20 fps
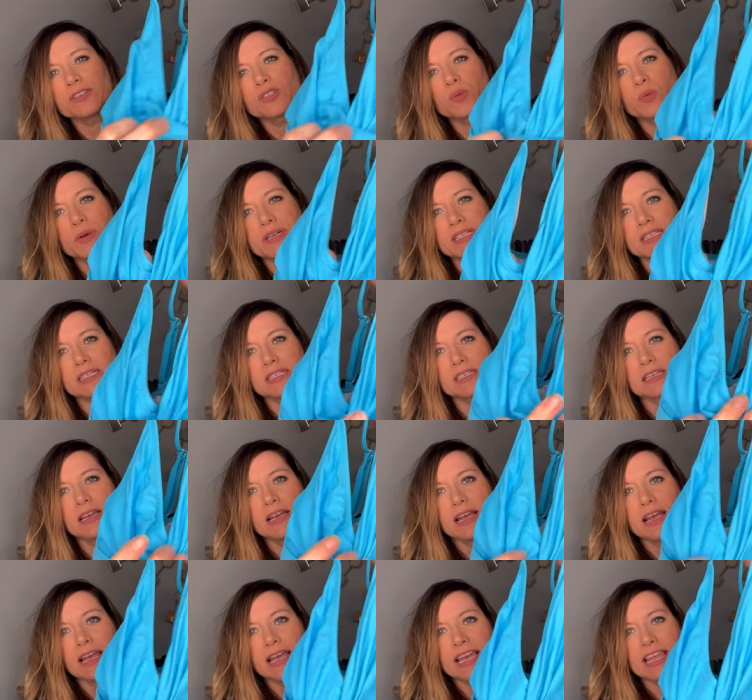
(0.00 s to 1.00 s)
twist
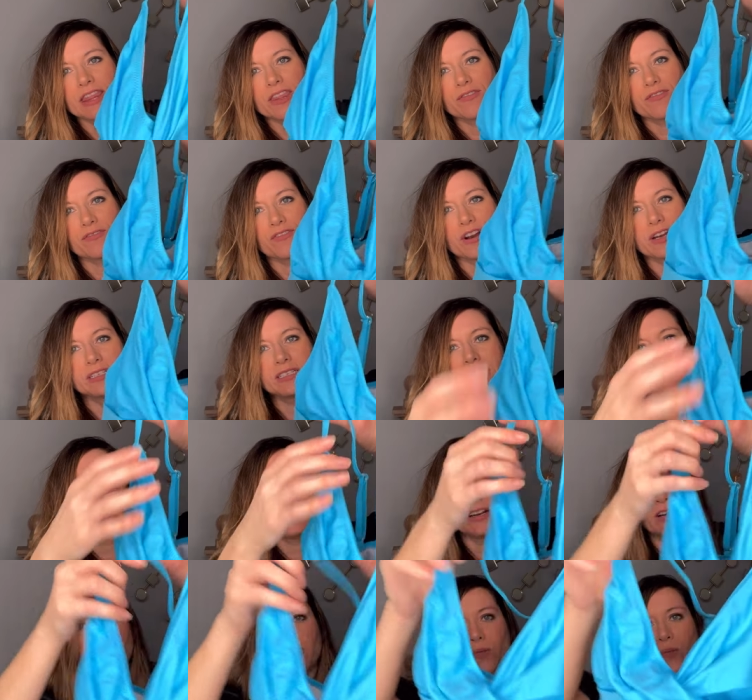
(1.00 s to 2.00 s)
in the front
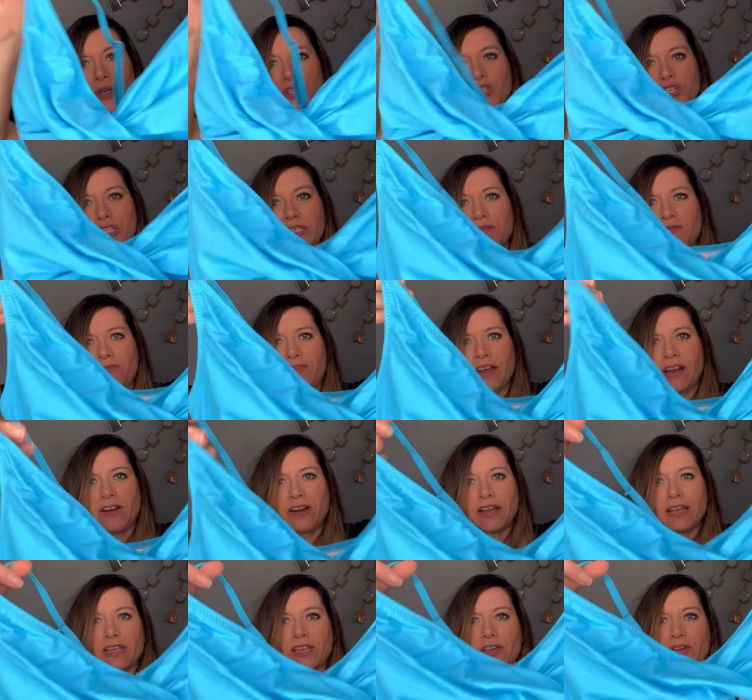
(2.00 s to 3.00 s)
here, which is
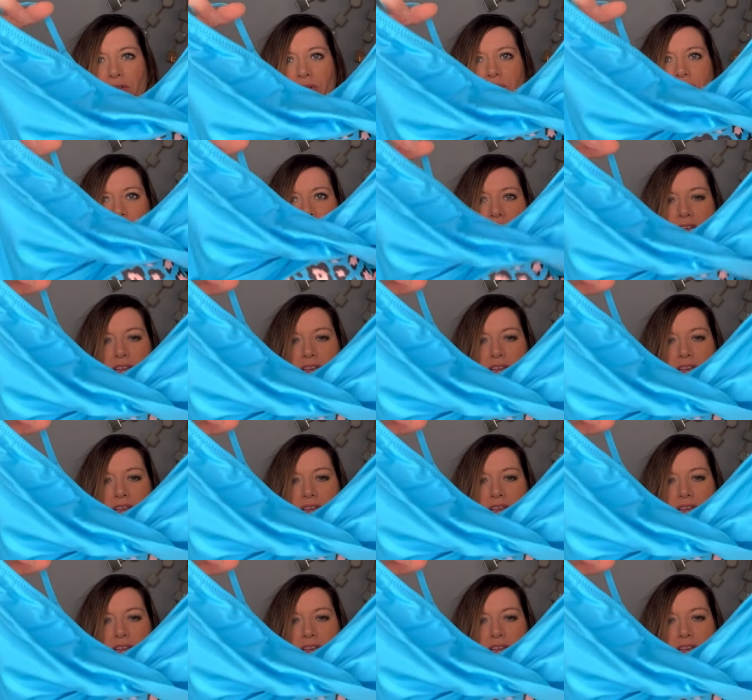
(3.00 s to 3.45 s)
very cute.